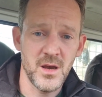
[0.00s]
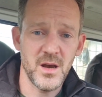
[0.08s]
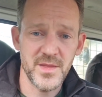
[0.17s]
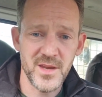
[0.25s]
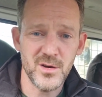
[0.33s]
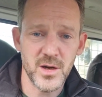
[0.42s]

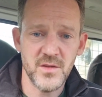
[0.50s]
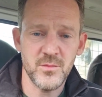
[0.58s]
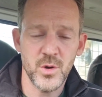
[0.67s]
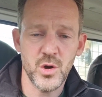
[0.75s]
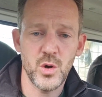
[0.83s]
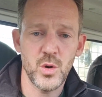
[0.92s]
I think I'll give
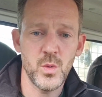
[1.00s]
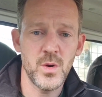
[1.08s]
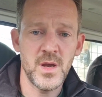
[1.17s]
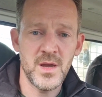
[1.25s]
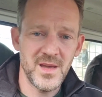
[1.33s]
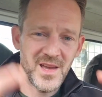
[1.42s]
them a call.
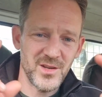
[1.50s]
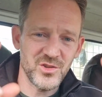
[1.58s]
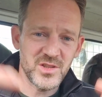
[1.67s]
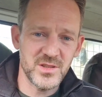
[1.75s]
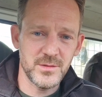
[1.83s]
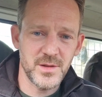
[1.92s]
They can
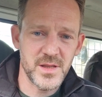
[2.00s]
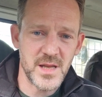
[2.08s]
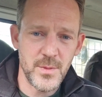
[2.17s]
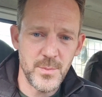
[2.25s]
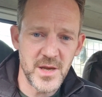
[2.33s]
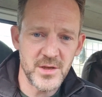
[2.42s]
just
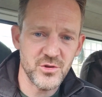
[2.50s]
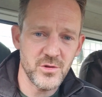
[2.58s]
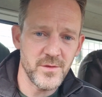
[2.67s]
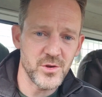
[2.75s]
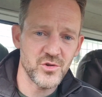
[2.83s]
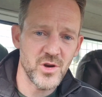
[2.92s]
snap a picture
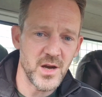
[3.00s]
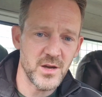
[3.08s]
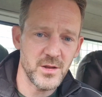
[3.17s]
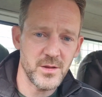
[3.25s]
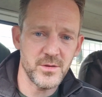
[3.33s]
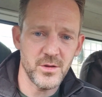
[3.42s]
of your truck,
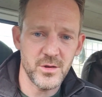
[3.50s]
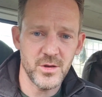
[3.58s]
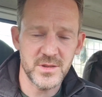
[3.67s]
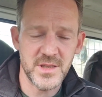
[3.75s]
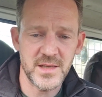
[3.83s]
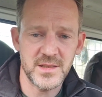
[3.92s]
it's got the
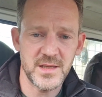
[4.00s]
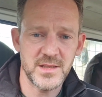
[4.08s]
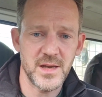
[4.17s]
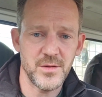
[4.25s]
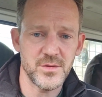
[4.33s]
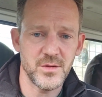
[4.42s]
contact
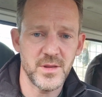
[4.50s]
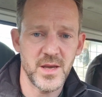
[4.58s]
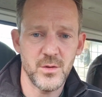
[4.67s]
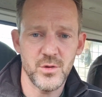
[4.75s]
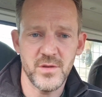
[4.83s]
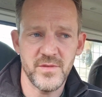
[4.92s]
details on there,
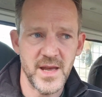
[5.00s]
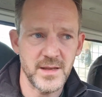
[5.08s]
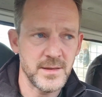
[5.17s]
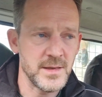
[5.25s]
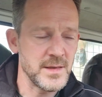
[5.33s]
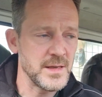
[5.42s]
or your van,
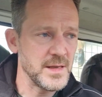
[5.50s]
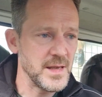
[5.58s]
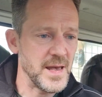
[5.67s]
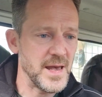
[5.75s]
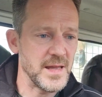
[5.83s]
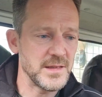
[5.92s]

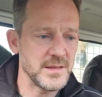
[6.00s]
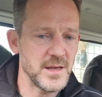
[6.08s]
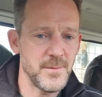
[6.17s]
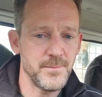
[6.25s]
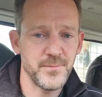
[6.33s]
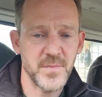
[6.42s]

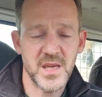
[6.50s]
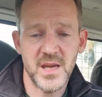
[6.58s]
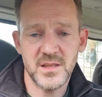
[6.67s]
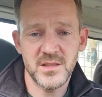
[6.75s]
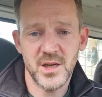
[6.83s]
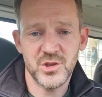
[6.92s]
and get
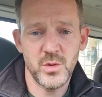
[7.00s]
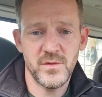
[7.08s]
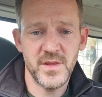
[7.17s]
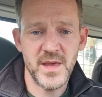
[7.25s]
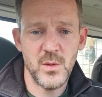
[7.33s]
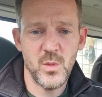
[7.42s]
in touch with
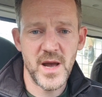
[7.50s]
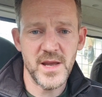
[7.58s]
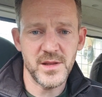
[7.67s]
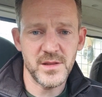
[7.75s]
you that way.